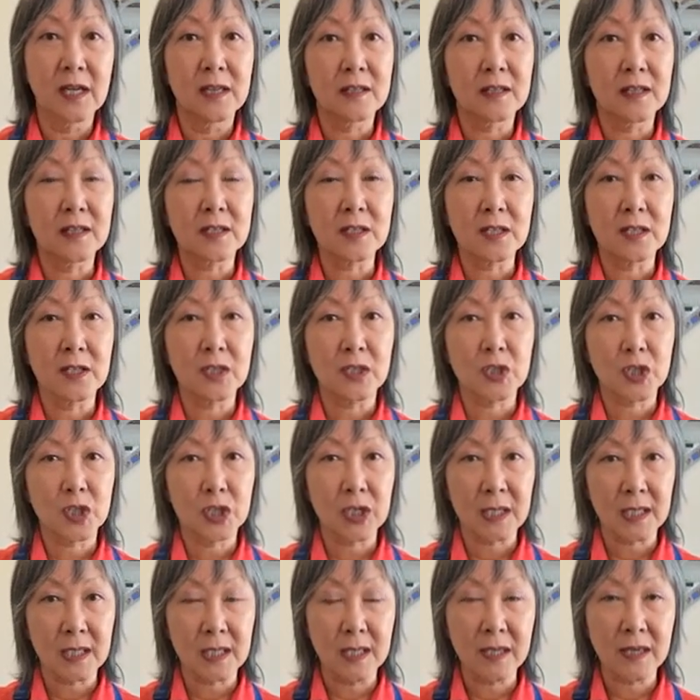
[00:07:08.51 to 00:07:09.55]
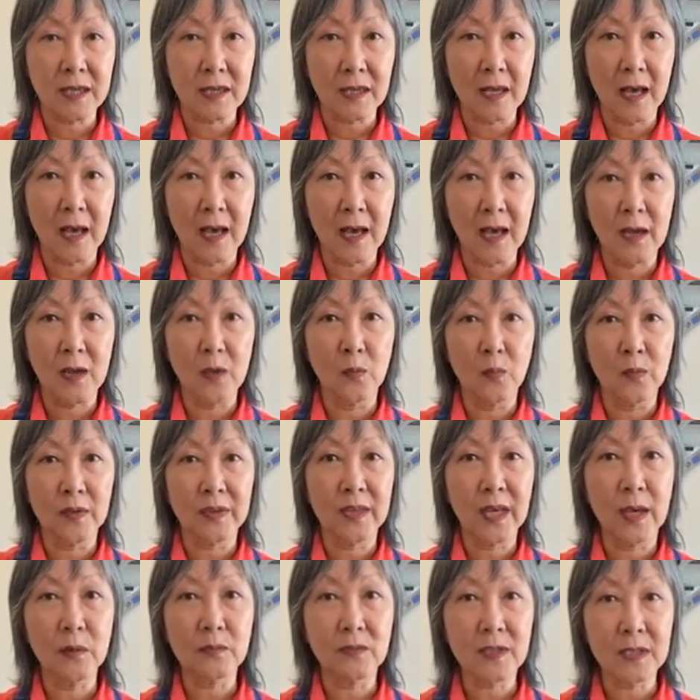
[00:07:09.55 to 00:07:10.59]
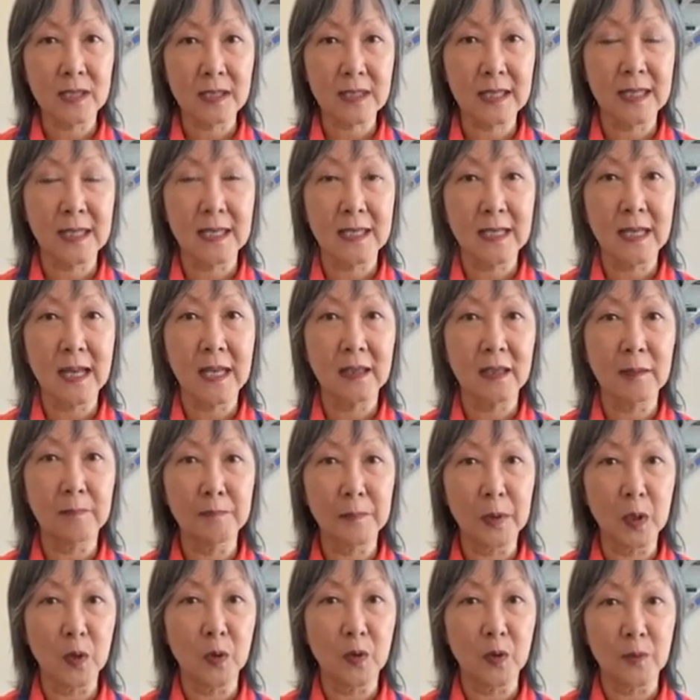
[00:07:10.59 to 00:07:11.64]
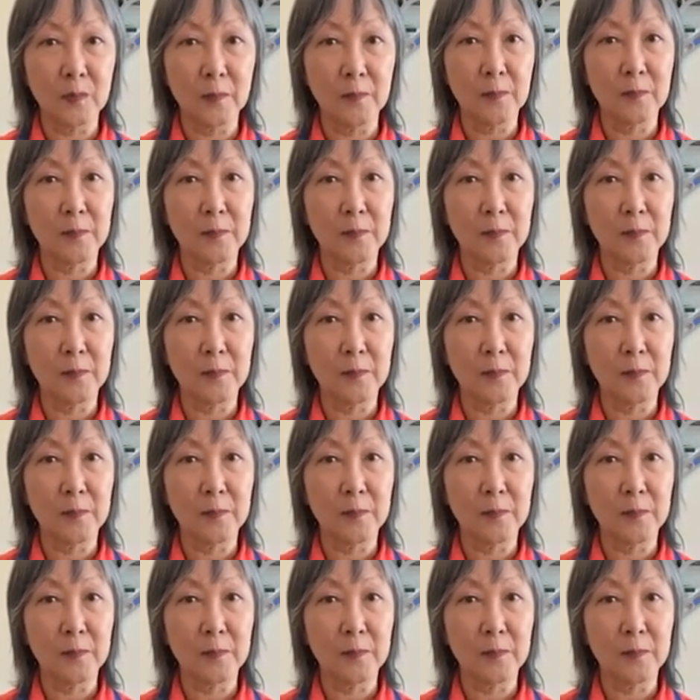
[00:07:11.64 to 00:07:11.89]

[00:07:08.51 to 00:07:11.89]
This is chicken thigh without the skin and the bone.